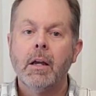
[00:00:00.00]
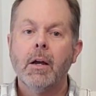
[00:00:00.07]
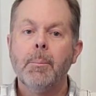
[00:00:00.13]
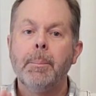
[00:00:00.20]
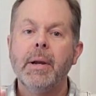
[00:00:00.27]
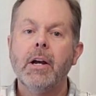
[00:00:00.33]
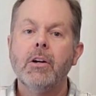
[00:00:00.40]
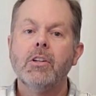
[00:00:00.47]

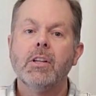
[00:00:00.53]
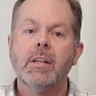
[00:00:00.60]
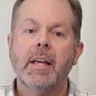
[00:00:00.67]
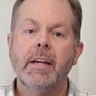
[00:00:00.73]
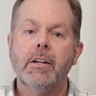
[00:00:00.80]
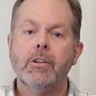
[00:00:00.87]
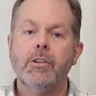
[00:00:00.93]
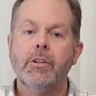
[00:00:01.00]
Compared to
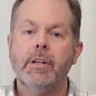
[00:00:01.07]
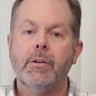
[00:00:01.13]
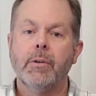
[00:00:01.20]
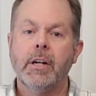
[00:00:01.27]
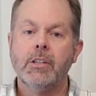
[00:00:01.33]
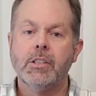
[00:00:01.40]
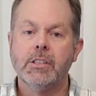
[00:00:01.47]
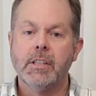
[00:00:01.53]
lighter duty
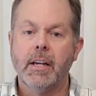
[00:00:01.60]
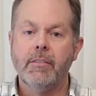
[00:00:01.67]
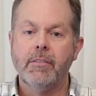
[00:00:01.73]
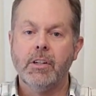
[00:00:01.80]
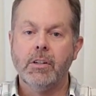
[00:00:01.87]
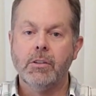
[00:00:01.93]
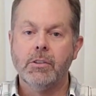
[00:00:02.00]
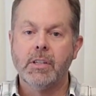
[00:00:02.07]
wrenches I've
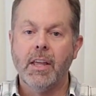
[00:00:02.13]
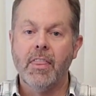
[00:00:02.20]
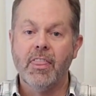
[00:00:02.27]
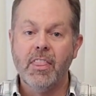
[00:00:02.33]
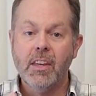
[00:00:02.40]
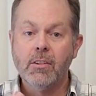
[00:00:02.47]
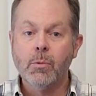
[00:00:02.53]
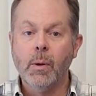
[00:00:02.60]
used,
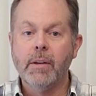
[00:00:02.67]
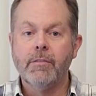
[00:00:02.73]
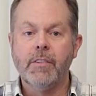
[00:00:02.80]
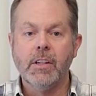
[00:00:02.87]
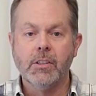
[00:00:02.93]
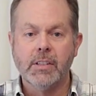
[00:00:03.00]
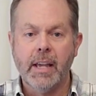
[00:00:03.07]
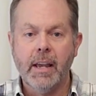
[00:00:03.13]
this one
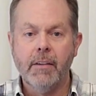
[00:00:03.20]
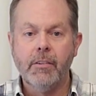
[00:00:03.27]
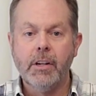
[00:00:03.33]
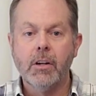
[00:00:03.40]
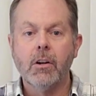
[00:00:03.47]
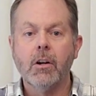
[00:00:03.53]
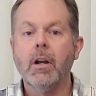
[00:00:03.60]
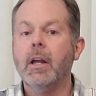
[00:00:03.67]
feels
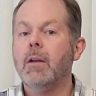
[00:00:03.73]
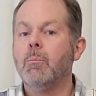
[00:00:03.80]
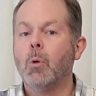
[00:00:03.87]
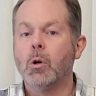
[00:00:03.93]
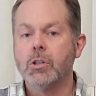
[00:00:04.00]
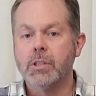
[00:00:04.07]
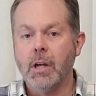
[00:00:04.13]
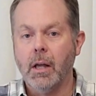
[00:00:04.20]
heavier and
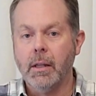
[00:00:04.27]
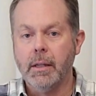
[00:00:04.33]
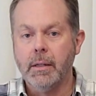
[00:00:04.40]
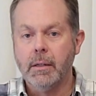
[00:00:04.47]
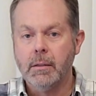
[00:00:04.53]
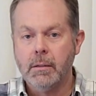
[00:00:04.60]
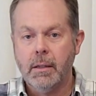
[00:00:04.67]
more solid.